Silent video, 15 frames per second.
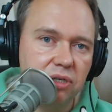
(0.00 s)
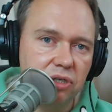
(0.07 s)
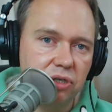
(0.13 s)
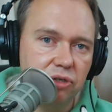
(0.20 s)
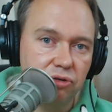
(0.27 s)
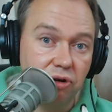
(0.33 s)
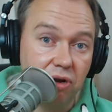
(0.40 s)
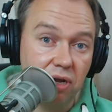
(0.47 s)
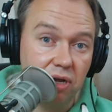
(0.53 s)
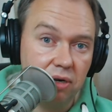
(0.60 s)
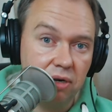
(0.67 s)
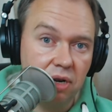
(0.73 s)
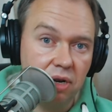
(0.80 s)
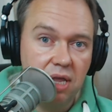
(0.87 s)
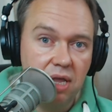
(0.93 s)
Do you try
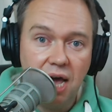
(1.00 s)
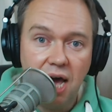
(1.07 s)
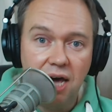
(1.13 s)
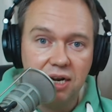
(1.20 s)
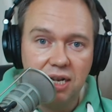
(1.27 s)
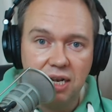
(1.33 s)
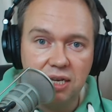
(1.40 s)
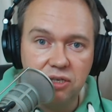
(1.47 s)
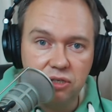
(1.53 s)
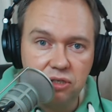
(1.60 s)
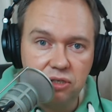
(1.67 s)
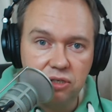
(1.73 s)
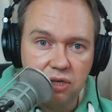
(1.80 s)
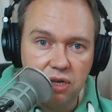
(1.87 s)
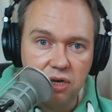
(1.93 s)
and at
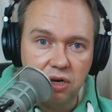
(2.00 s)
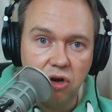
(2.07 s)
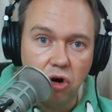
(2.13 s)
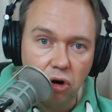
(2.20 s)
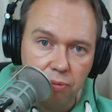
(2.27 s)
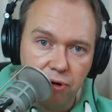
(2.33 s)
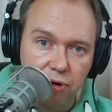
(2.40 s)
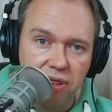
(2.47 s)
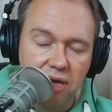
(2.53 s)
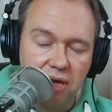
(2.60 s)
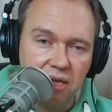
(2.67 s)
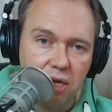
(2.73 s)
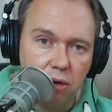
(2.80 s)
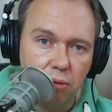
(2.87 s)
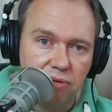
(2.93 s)
least incorporate that
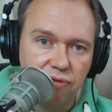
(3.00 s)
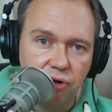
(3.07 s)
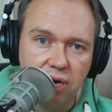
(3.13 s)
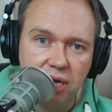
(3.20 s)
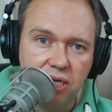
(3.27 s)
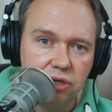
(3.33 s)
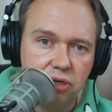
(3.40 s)
keyword phrase,